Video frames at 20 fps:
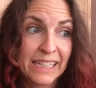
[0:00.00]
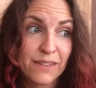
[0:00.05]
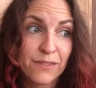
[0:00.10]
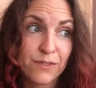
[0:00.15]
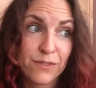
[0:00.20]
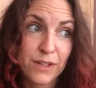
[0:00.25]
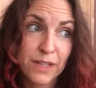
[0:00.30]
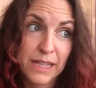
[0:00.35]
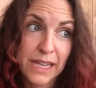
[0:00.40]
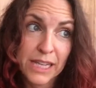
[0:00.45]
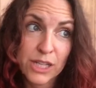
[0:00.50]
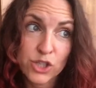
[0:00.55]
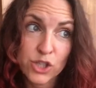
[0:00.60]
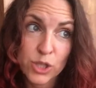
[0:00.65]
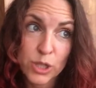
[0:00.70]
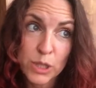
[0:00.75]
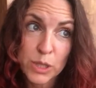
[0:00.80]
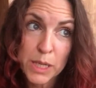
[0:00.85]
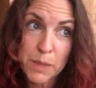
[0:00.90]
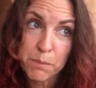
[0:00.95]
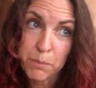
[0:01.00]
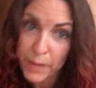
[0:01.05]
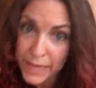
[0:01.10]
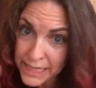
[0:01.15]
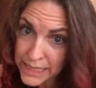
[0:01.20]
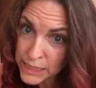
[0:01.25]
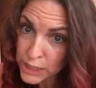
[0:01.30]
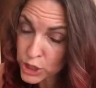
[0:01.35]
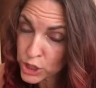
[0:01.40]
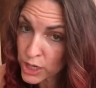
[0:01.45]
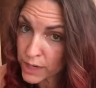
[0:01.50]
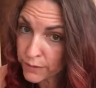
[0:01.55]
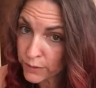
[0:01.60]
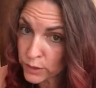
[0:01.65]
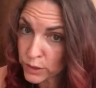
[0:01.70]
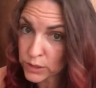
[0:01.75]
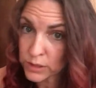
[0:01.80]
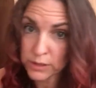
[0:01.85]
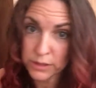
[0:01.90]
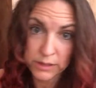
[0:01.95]
if a nation then breaks the
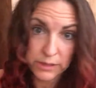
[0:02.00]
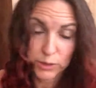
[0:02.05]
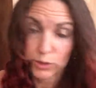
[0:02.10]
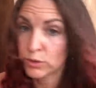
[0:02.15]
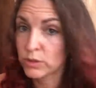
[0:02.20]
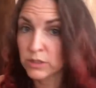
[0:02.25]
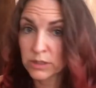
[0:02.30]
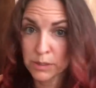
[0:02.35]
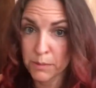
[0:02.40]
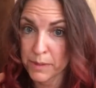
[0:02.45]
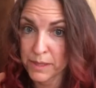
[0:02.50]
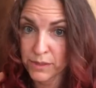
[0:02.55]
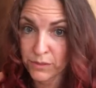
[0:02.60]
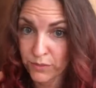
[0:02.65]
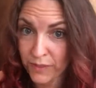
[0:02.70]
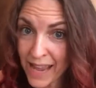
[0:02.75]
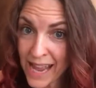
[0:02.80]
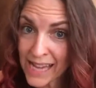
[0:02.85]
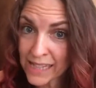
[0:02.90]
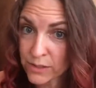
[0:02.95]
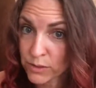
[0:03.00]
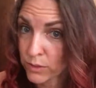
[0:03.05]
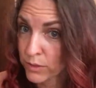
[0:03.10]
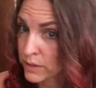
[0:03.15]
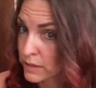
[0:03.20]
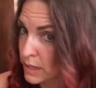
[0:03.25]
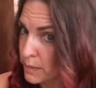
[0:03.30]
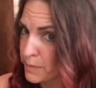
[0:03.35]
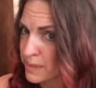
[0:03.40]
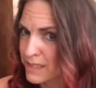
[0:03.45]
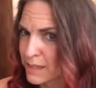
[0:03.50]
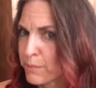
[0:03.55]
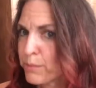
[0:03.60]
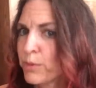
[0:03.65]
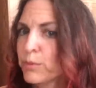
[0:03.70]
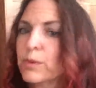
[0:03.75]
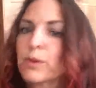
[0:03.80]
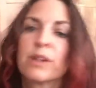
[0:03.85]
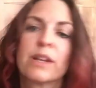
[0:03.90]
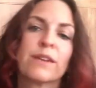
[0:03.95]
shovels and uses them as flags all the time, at some
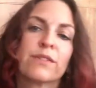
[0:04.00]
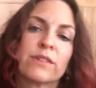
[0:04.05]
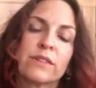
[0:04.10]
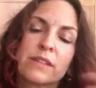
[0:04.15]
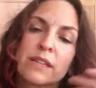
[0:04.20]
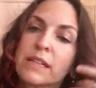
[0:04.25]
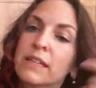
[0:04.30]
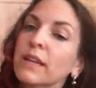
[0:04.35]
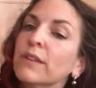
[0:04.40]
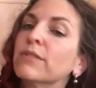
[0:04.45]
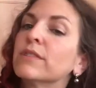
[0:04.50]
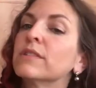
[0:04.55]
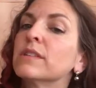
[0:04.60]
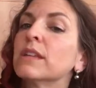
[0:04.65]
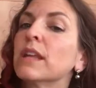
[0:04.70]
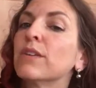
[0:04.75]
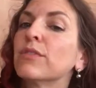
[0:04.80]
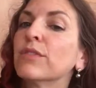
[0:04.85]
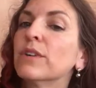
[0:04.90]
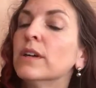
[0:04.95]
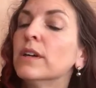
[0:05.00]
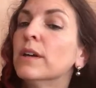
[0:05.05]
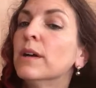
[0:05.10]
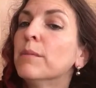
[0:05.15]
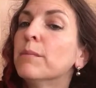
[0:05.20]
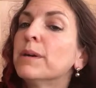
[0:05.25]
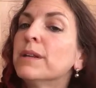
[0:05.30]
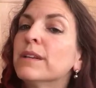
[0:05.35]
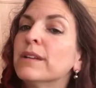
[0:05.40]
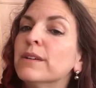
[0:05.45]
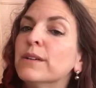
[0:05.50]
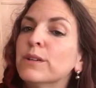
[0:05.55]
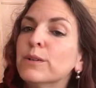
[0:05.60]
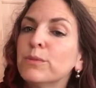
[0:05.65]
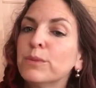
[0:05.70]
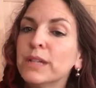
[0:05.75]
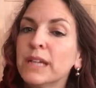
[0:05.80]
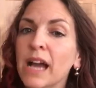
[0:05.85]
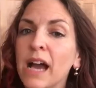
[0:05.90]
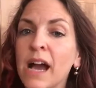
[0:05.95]
point we're going to have to say enough is enough. But
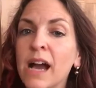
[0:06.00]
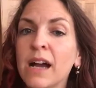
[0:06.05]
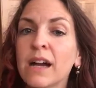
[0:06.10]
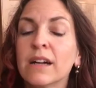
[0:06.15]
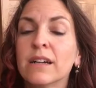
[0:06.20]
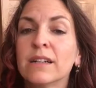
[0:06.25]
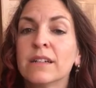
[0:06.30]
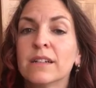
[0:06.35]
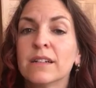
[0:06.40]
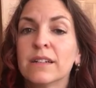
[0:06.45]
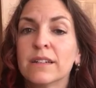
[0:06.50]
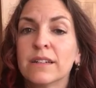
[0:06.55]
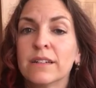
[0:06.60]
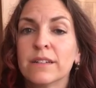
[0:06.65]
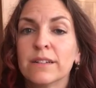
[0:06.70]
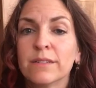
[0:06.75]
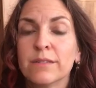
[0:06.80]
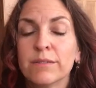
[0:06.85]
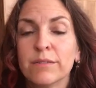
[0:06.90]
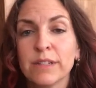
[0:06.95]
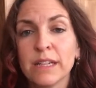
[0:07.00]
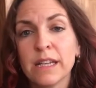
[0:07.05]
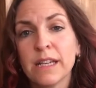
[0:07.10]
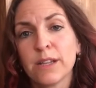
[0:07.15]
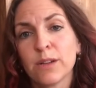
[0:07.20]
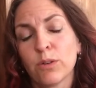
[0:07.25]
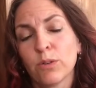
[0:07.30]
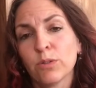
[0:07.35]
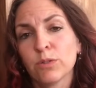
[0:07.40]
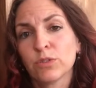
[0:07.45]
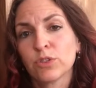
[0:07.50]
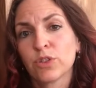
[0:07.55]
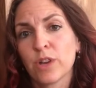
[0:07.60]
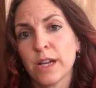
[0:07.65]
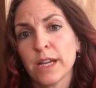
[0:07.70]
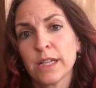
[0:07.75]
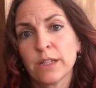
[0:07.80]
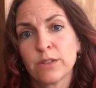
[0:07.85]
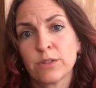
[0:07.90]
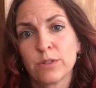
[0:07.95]
we are really all
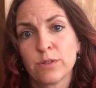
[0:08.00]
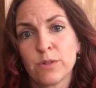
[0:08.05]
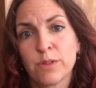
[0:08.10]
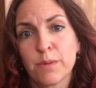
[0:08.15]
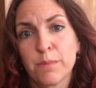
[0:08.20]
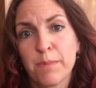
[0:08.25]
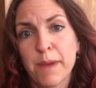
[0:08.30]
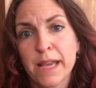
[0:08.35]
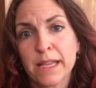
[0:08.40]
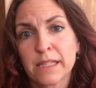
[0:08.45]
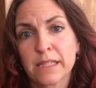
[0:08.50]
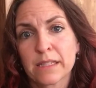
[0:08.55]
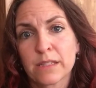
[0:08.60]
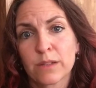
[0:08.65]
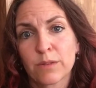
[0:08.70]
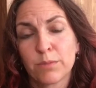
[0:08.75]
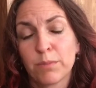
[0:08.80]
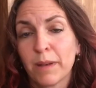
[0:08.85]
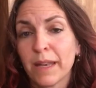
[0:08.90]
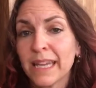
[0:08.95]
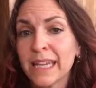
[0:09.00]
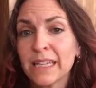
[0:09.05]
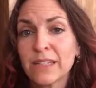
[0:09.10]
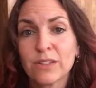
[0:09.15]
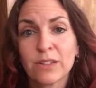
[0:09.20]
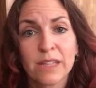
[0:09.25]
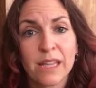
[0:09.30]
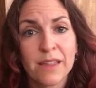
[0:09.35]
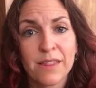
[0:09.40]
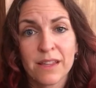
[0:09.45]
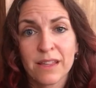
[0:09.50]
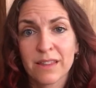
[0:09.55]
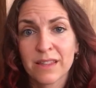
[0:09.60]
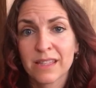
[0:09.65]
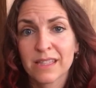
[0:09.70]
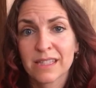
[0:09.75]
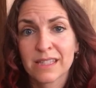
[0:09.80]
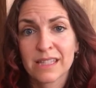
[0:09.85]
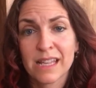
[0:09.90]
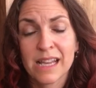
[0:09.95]
trying to do the best, playing together in
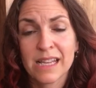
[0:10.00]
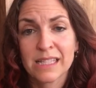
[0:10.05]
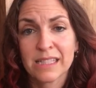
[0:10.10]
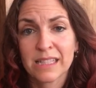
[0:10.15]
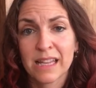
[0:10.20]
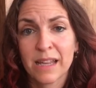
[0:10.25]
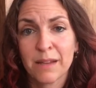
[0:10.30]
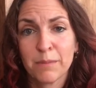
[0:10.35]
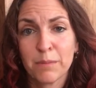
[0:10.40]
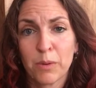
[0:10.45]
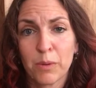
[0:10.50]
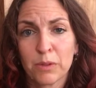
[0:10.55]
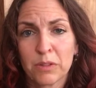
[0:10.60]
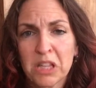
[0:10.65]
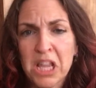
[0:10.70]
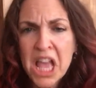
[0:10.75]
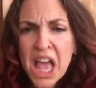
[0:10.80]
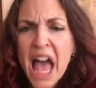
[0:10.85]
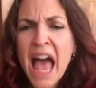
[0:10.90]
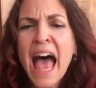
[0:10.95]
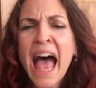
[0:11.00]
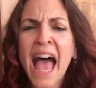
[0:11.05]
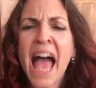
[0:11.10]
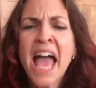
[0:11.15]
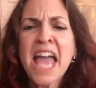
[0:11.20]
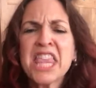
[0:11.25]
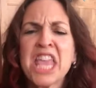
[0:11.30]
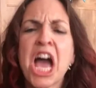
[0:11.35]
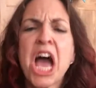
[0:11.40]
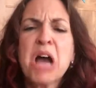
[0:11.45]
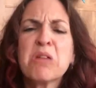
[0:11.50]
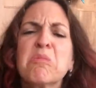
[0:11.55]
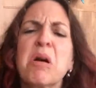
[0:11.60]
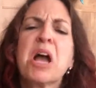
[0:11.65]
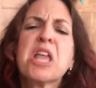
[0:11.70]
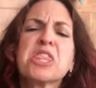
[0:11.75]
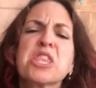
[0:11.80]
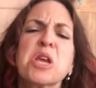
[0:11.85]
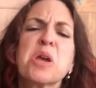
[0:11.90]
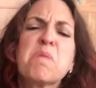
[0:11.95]
this nice sandbox. I don't
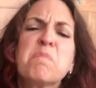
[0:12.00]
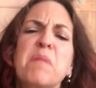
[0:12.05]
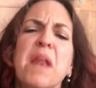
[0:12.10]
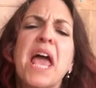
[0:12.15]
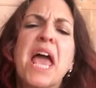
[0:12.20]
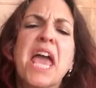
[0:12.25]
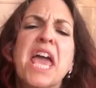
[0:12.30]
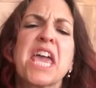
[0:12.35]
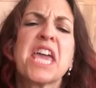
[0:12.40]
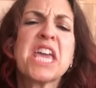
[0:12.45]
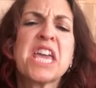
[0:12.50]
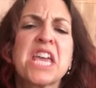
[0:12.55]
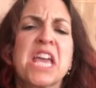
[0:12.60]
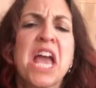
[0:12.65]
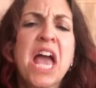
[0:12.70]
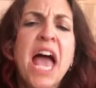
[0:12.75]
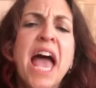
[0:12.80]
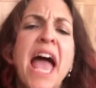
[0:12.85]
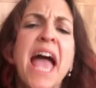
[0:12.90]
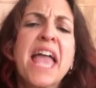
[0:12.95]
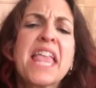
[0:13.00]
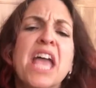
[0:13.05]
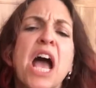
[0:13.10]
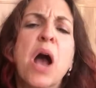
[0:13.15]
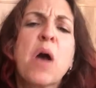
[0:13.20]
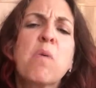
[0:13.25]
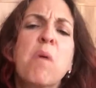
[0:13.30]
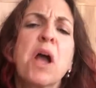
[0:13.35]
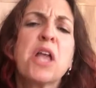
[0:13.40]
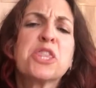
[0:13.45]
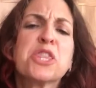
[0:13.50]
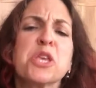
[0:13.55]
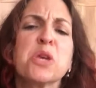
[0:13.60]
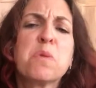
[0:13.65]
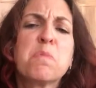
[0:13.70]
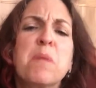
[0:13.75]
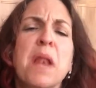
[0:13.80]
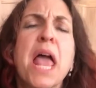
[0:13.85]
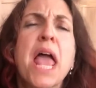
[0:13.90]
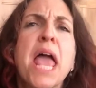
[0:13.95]
want to play! I don't want
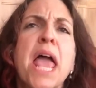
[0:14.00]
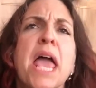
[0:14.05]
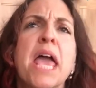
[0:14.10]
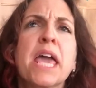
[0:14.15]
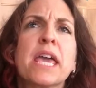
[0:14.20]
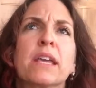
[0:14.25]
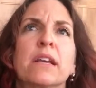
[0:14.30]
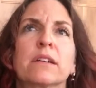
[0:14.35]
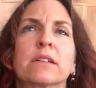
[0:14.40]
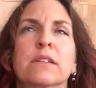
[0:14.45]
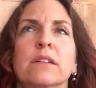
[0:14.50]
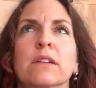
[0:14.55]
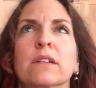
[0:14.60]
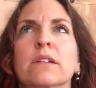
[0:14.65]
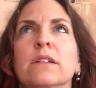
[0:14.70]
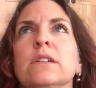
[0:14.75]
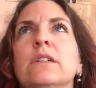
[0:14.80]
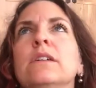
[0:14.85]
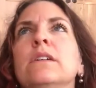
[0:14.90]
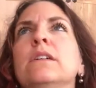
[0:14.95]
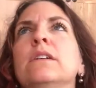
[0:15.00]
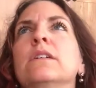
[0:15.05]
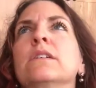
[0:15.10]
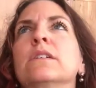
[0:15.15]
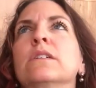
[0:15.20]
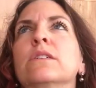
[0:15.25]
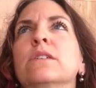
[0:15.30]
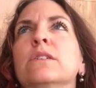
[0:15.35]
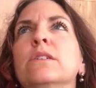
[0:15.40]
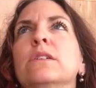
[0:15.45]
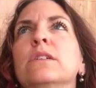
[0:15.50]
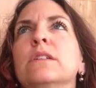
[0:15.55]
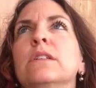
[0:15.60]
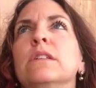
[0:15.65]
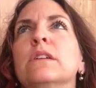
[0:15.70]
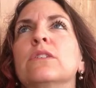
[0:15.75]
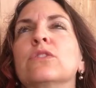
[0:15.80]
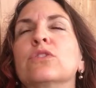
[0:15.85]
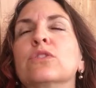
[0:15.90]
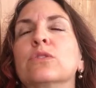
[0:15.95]
to play! Like, oh,
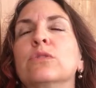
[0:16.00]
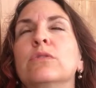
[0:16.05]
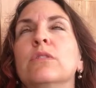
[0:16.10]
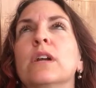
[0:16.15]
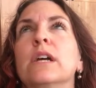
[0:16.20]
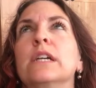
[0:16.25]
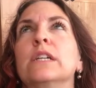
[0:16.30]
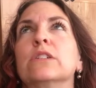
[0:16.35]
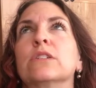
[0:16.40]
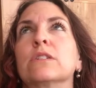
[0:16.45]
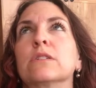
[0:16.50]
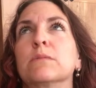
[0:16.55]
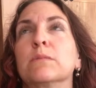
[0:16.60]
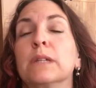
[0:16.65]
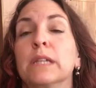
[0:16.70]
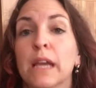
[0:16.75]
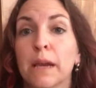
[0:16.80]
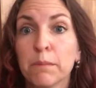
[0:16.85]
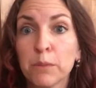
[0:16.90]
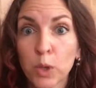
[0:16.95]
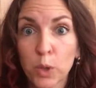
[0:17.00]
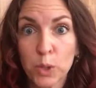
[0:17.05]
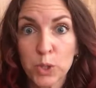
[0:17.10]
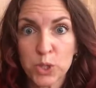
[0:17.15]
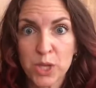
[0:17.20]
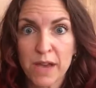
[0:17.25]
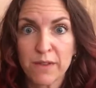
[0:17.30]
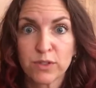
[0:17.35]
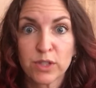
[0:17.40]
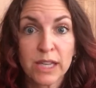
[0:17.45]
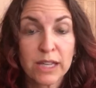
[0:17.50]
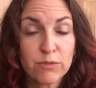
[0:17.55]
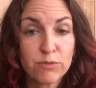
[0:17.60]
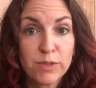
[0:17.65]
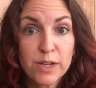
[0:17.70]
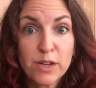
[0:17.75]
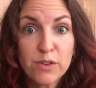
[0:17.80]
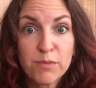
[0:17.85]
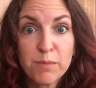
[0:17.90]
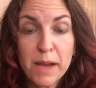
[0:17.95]
goodness gracious me. I'm going to have to get
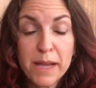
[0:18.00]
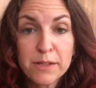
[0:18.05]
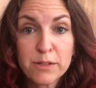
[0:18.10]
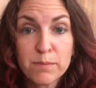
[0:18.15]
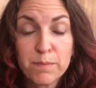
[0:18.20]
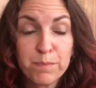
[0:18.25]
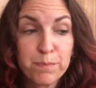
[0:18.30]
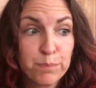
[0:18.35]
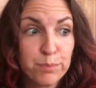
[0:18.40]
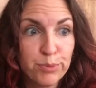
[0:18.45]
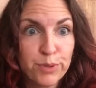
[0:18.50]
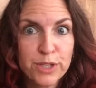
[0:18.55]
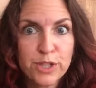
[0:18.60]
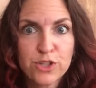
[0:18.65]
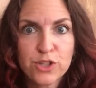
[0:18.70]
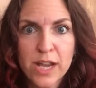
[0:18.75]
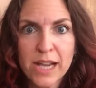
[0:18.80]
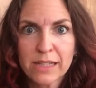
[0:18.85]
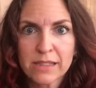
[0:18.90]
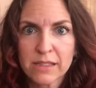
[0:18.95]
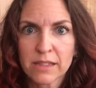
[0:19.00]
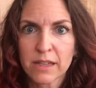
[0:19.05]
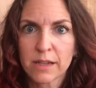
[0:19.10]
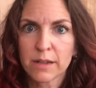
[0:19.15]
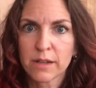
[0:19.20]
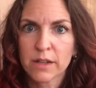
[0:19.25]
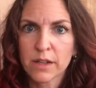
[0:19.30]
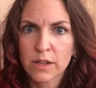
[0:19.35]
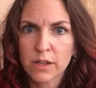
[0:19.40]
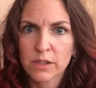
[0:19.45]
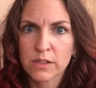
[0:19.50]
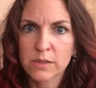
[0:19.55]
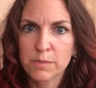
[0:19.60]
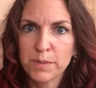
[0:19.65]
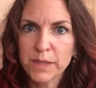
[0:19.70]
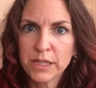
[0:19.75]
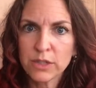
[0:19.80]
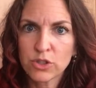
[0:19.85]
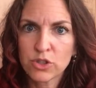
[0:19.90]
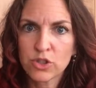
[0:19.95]
rid of my British accent and
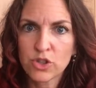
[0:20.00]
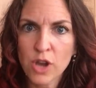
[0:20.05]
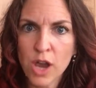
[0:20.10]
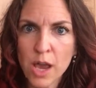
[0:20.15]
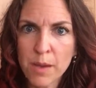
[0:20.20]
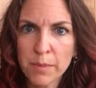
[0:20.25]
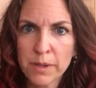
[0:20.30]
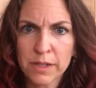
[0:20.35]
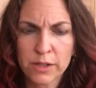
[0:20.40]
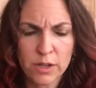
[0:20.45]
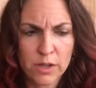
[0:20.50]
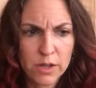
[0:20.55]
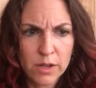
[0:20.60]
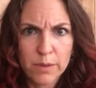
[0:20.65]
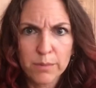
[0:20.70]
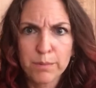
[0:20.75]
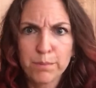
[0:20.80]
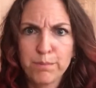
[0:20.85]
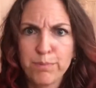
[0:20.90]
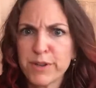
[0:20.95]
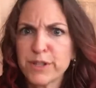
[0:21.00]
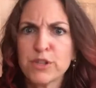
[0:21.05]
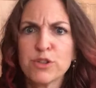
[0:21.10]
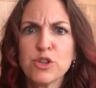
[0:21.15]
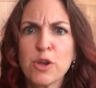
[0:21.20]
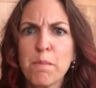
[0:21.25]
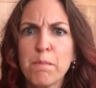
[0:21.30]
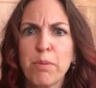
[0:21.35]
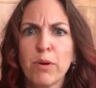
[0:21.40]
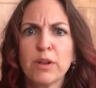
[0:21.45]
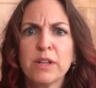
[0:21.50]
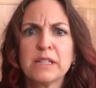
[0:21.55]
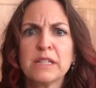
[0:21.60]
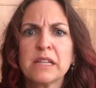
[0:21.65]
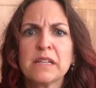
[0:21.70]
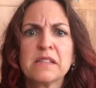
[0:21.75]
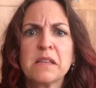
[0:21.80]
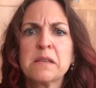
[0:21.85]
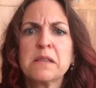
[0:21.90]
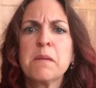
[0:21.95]
speak German. Britain, your
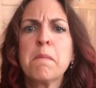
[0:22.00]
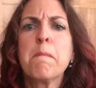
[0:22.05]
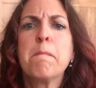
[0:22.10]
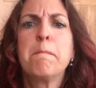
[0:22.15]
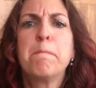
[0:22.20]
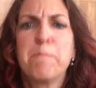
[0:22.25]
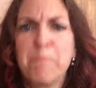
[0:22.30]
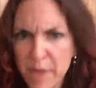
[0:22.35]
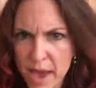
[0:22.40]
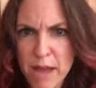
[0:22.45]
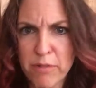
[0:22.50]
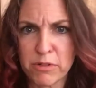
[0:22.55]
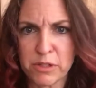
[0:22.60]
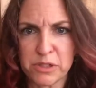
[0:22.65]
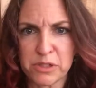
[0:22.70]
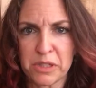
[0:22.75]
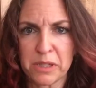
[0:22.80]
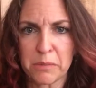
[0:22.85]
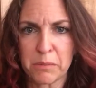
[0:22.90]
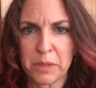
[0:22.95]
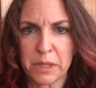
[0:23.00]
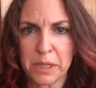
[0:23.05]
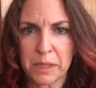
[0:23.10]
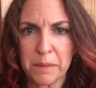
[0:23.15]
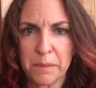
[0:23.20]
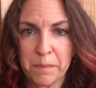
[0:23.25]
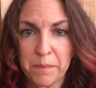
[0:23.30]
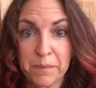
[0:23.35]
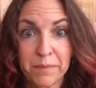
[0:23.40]
politics is embarrassing me.